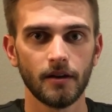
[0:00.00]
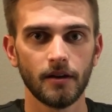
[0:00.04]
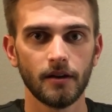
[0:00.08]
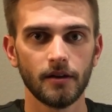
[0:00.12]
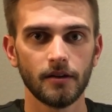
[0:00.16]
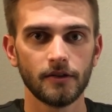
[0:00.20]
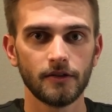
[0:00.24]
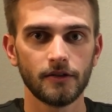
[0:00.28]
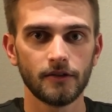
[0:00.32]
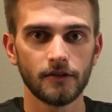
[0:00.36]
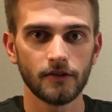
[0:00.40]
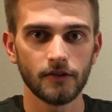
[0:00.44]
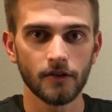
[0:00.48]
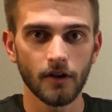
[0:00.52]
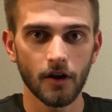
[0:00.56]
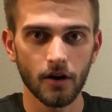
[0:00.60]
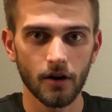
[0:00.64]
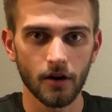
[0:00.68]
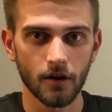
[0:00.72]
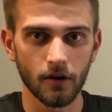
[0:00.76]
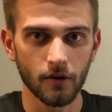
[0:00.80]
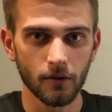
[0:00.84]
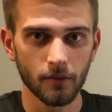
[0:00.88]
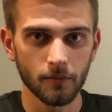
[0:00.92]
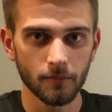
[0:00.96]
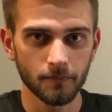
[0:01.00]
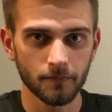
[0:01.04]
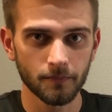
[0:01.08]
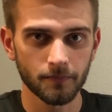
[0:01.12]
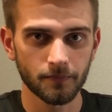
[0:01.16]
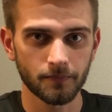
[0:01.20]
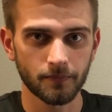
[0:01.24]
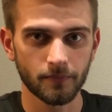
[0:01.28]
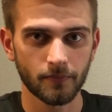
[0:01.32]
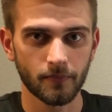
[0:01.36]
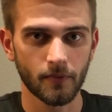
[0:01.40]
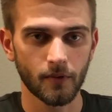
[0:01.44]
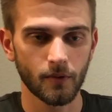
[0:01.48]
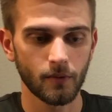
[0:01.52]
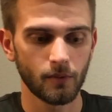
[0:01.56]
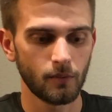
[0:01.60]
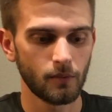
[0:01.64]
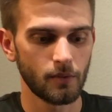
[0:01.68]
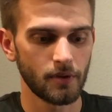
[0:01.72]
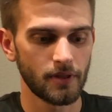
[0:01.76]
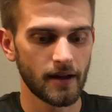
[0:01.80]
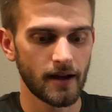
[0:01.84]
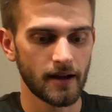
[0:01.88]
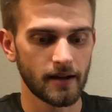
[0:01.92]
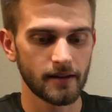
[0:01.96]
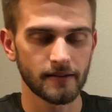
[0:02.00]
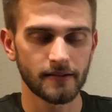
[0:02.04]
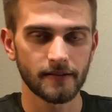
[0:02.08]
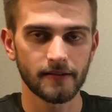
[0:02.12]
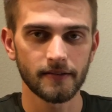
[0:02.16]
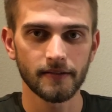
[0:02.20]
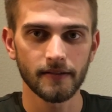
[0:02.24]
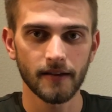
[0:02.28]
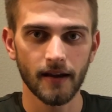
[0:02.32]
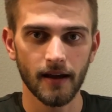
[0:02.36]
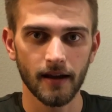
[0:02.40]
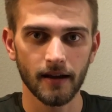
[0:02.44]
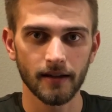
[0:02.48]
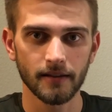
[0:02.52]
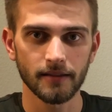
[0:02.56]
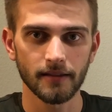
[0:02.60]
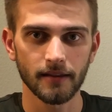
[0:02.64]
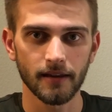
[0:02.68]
So, with that said,